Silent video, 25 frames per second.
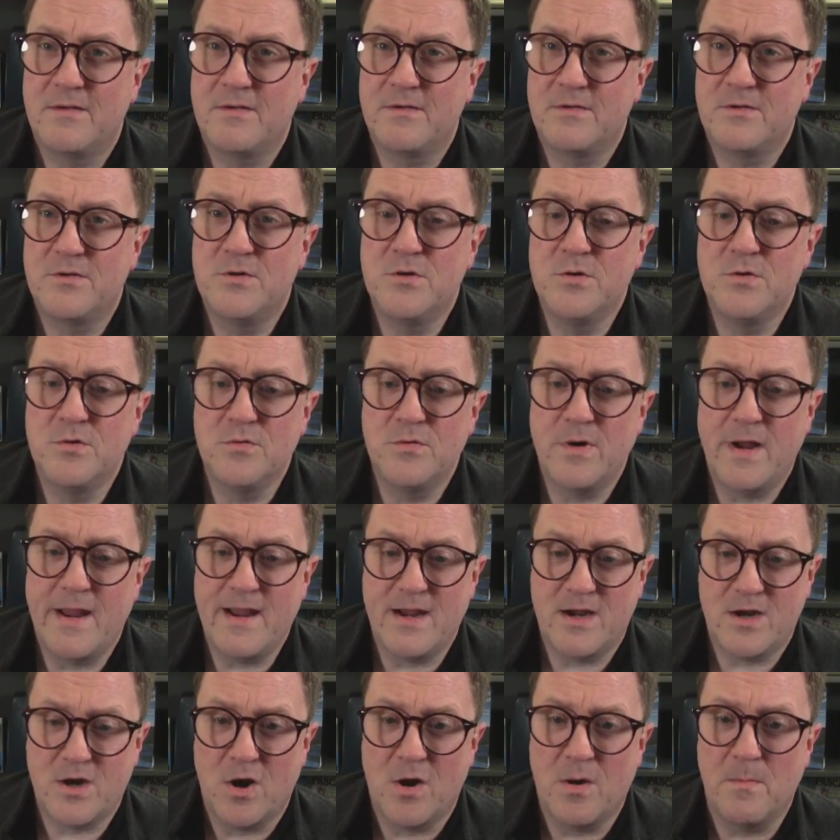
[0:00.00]
do a
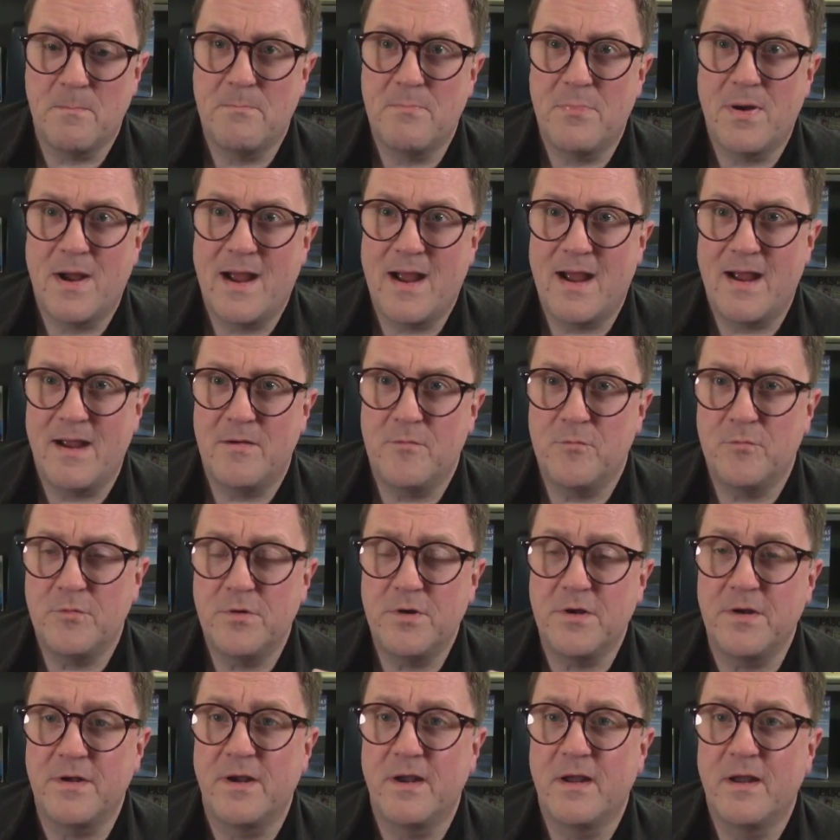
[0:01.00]

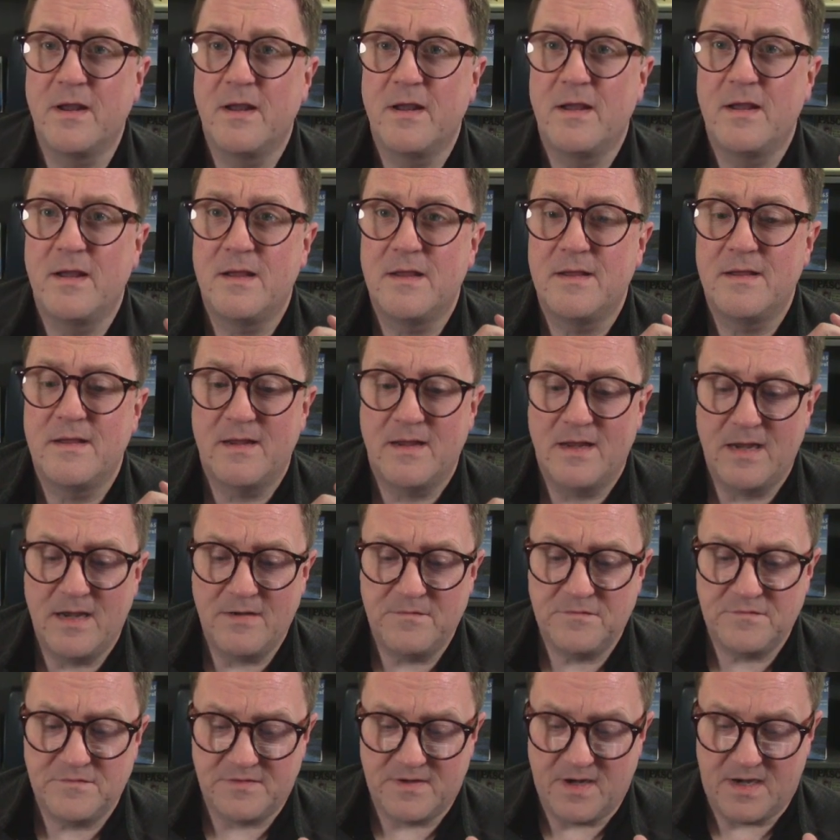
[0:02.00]
compounded if
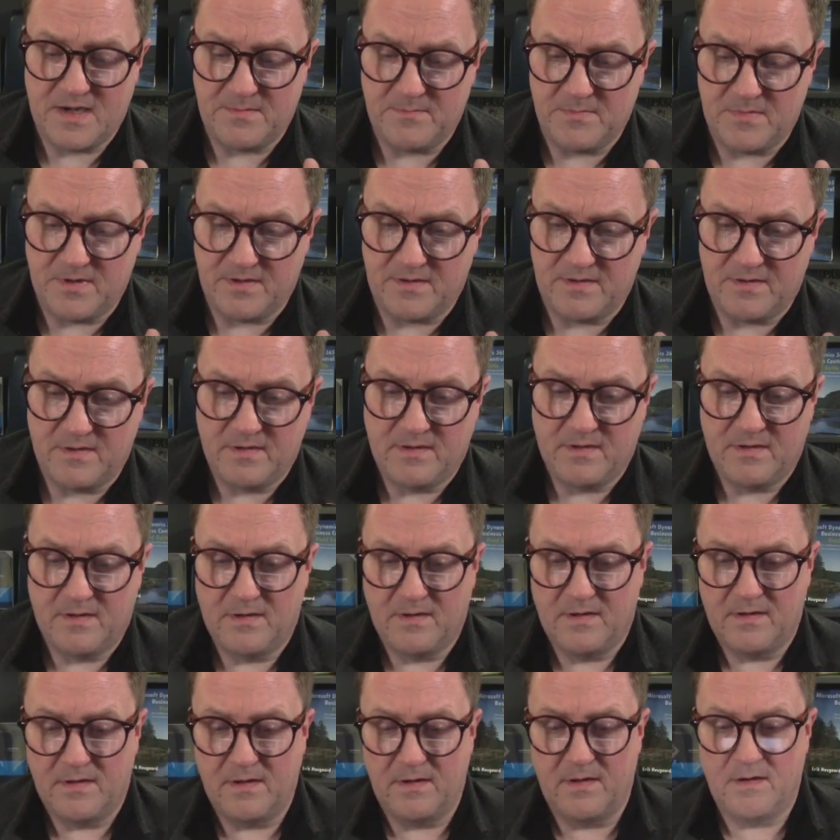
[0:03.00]
statement,
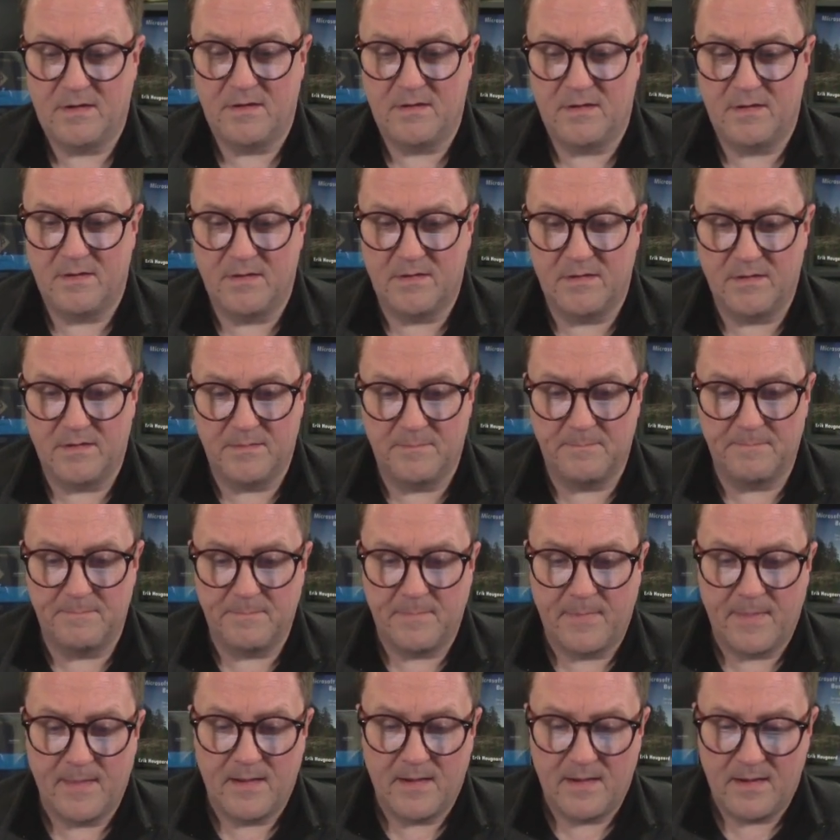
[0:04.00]
and
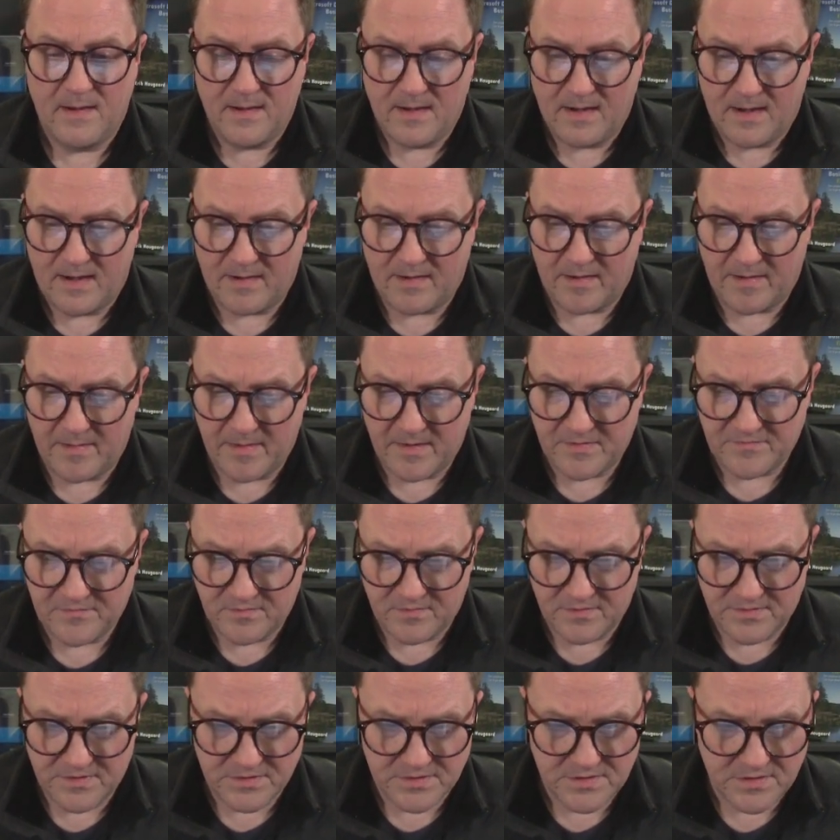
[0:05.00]
I'm actually
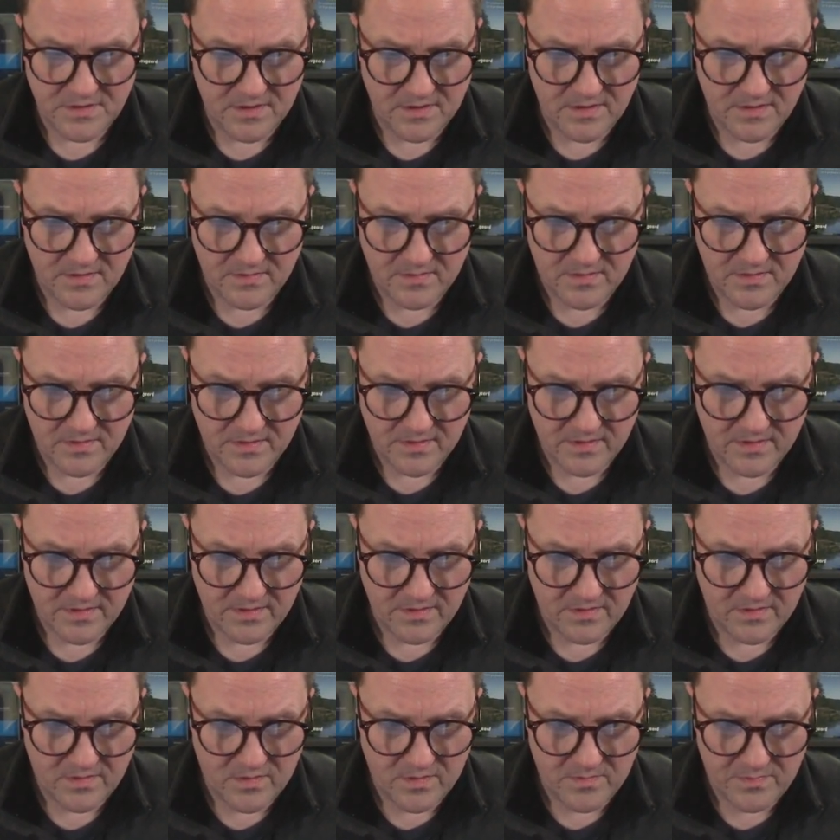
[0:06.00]
just gonna
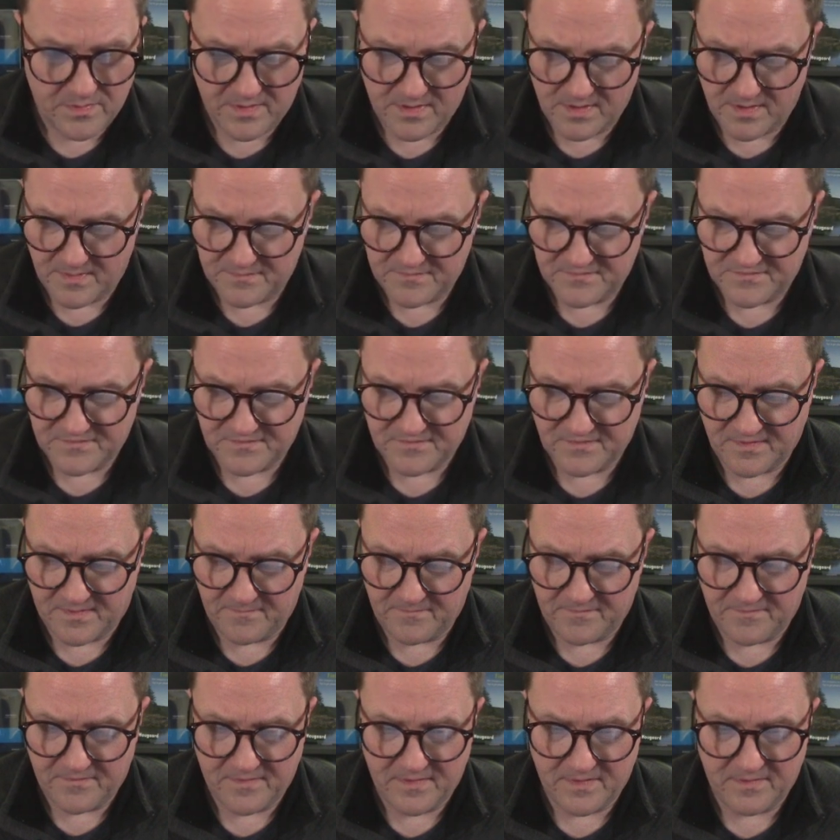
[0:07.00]
open up
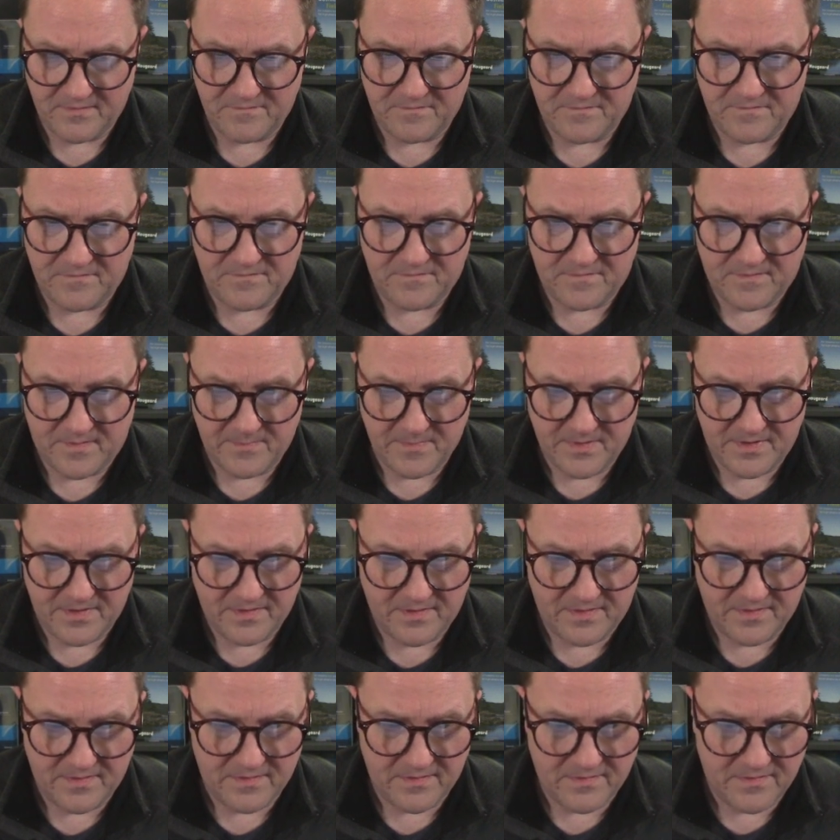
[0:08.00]
something from
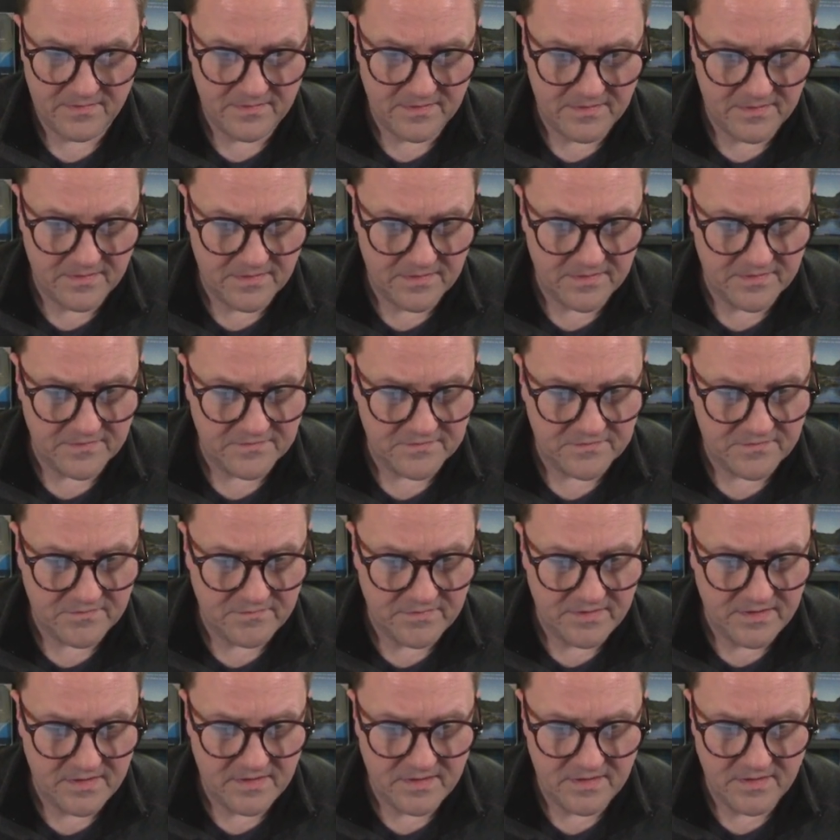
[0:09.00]
another on another
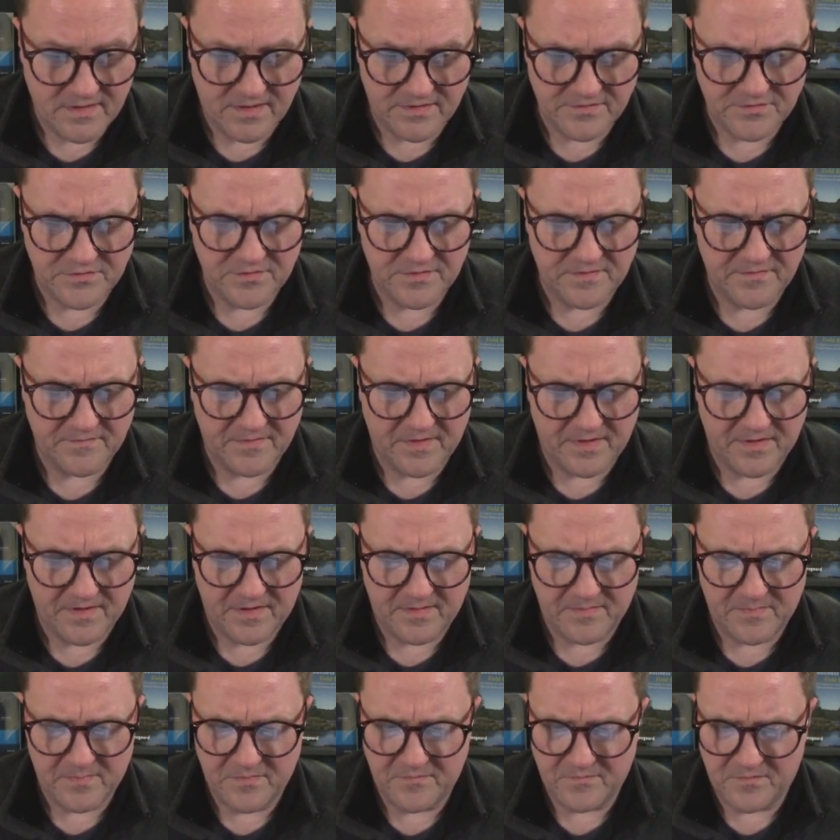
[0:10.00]
screen here. I should have done
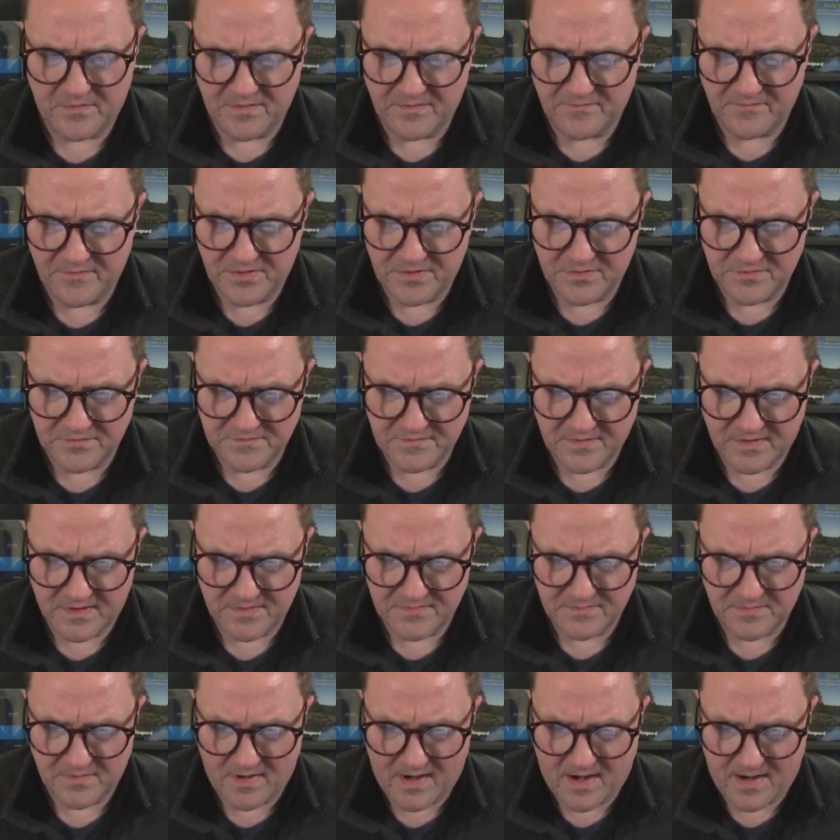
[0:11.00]
that before the video starts,
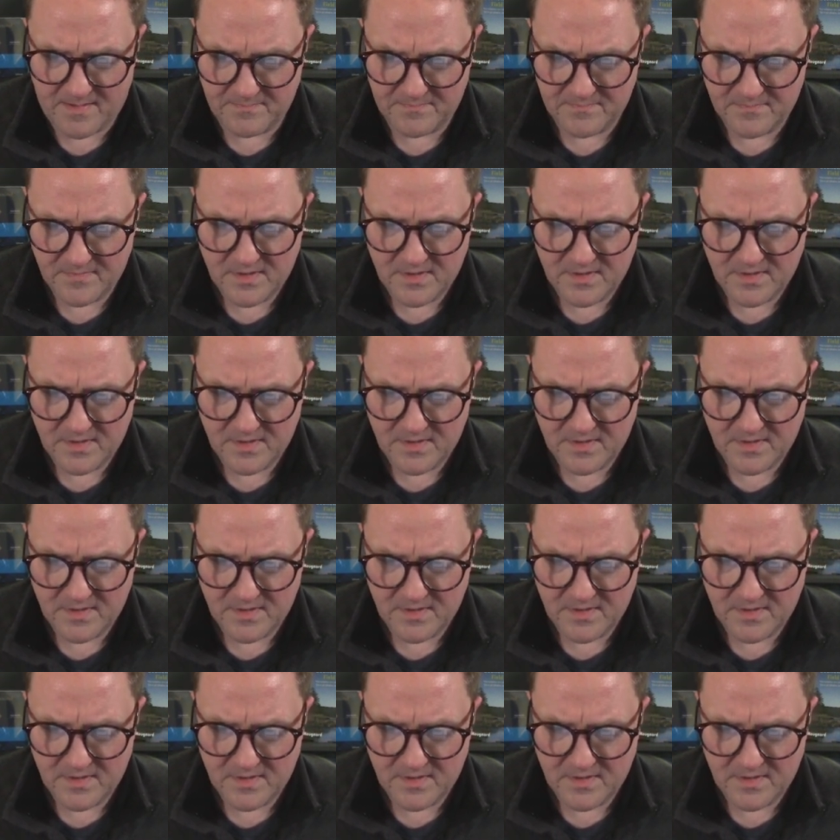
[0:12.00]
but I'm